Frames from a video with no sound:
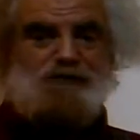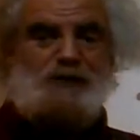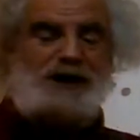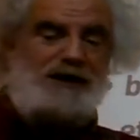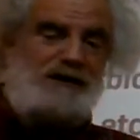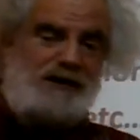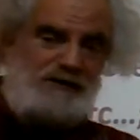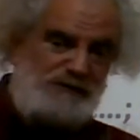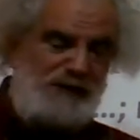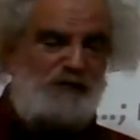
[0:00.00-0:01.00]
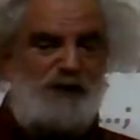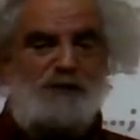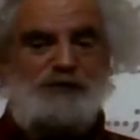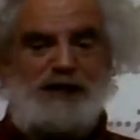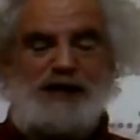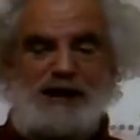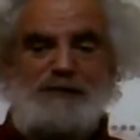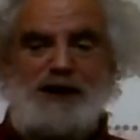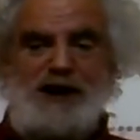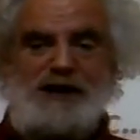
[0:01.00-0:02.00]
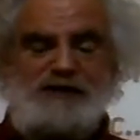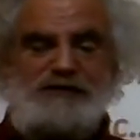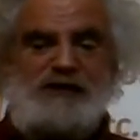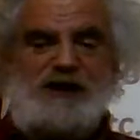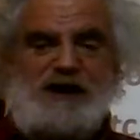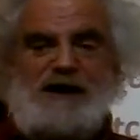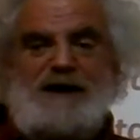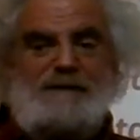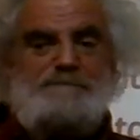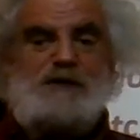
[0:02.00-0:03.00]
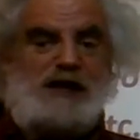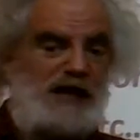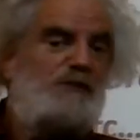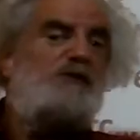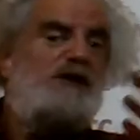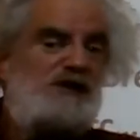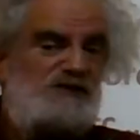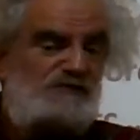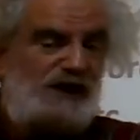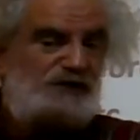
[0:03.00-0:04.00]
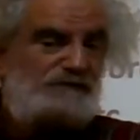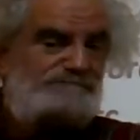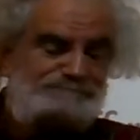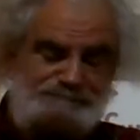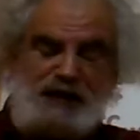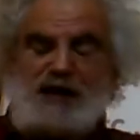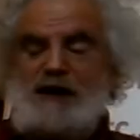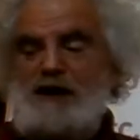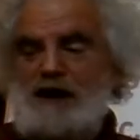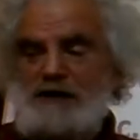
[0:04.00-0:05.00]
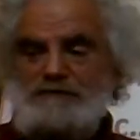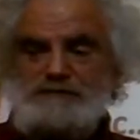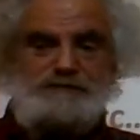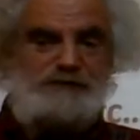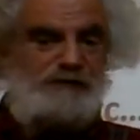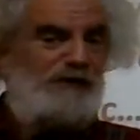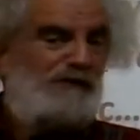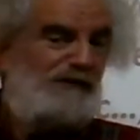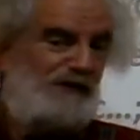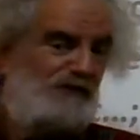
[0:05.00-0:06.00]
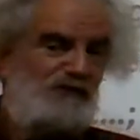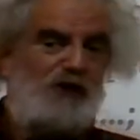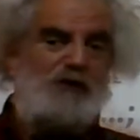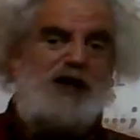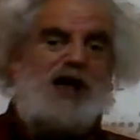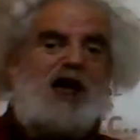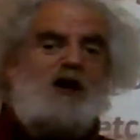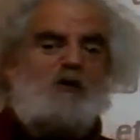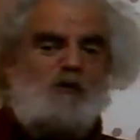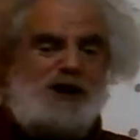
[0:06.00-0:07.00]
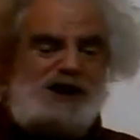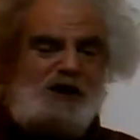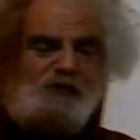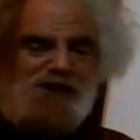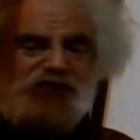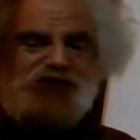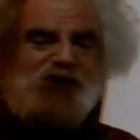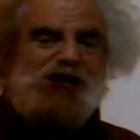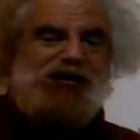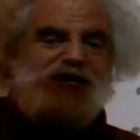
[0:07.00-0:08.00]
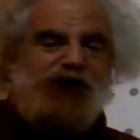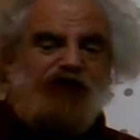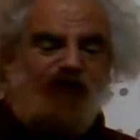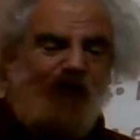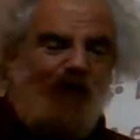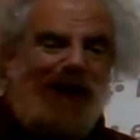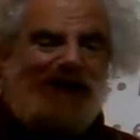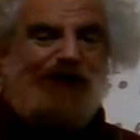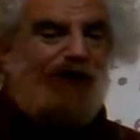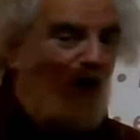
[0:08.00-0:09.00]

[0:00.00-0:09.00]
why sometimes when people take antibiotics, they can end up with a yeast infection, different things like this. So we don't necessarily need to control bacteria